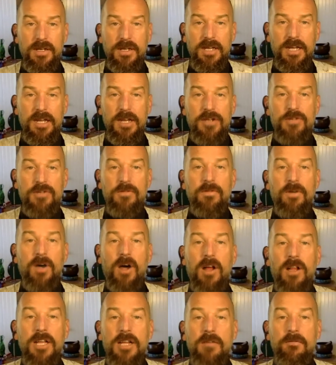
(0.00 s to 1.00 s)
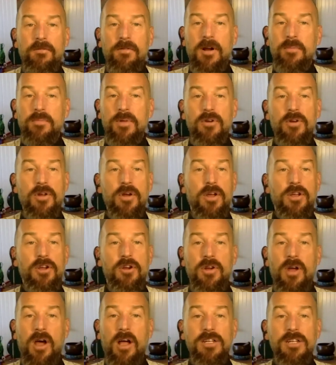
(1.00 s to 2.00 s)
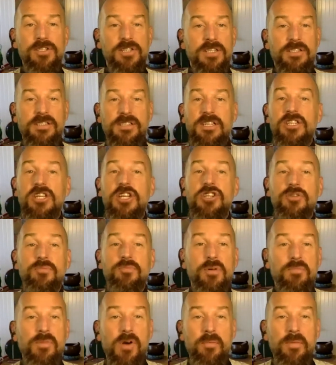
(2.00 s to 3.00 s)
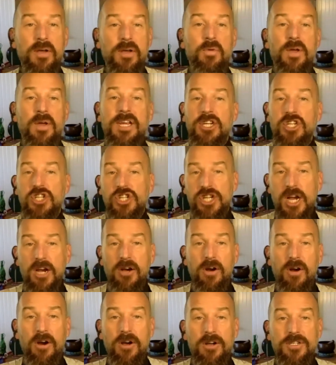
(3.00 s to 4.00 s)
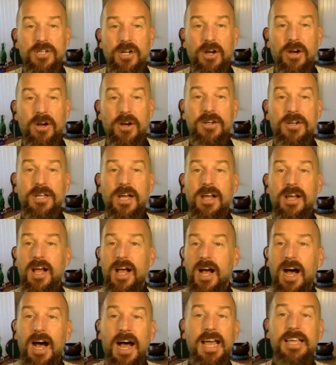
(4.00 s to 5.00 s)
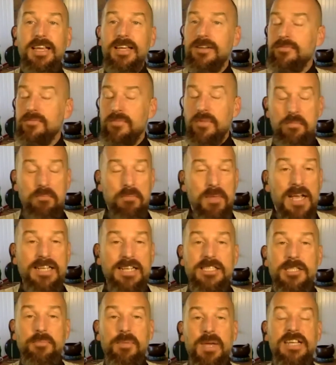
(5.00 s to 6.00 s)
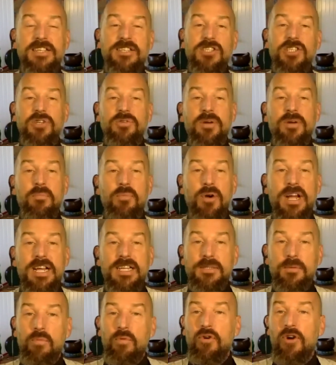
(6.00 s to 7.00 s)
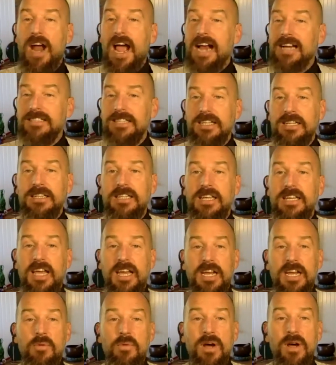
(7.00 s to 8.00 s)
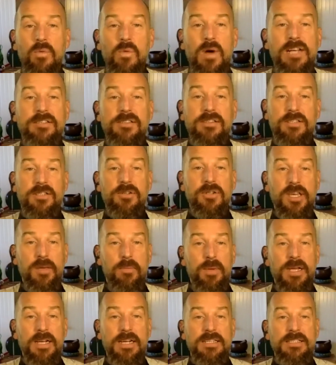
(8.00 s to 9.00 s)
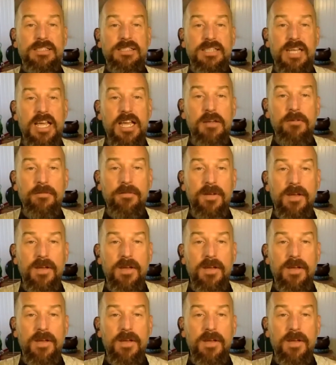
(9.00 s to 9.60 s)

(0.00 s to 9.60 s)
into falling from your knowledge. This is a teachable moment. We can share heart to heart. I can make space to embrace practically anyone while still keeping us safe.